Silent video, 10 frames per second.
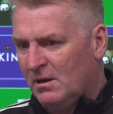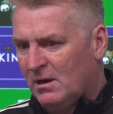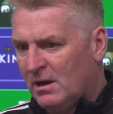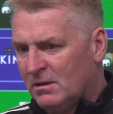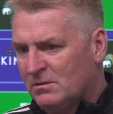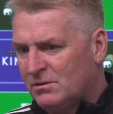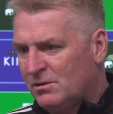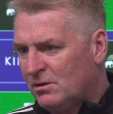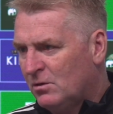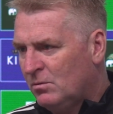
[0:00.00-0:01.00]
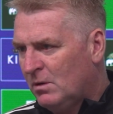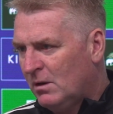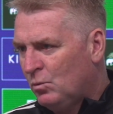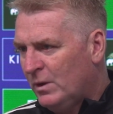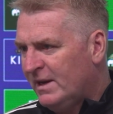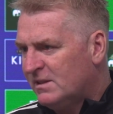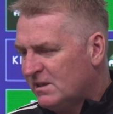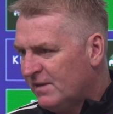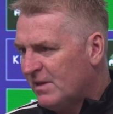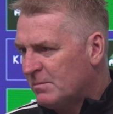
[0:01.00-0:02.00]
And, we need
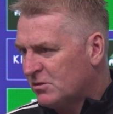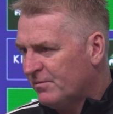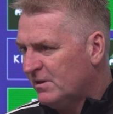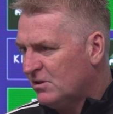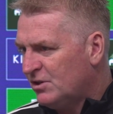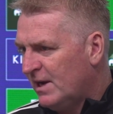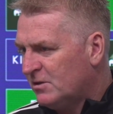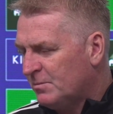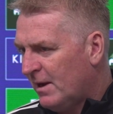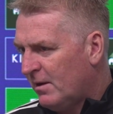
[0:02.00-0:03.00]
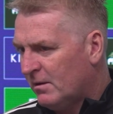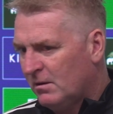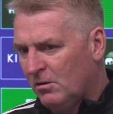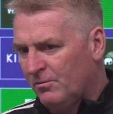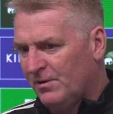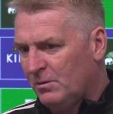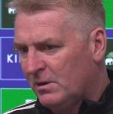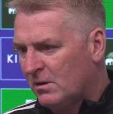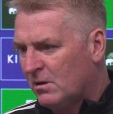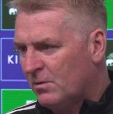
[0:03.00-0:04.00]
to give them something to shout about, and hopefully
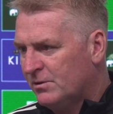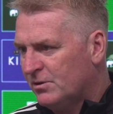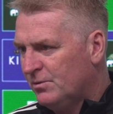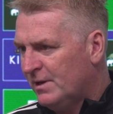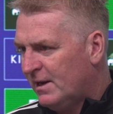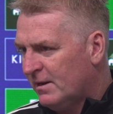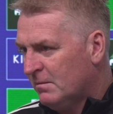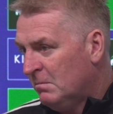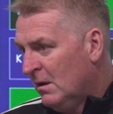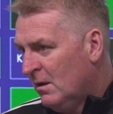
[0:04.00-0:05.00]
we can go and do that. And,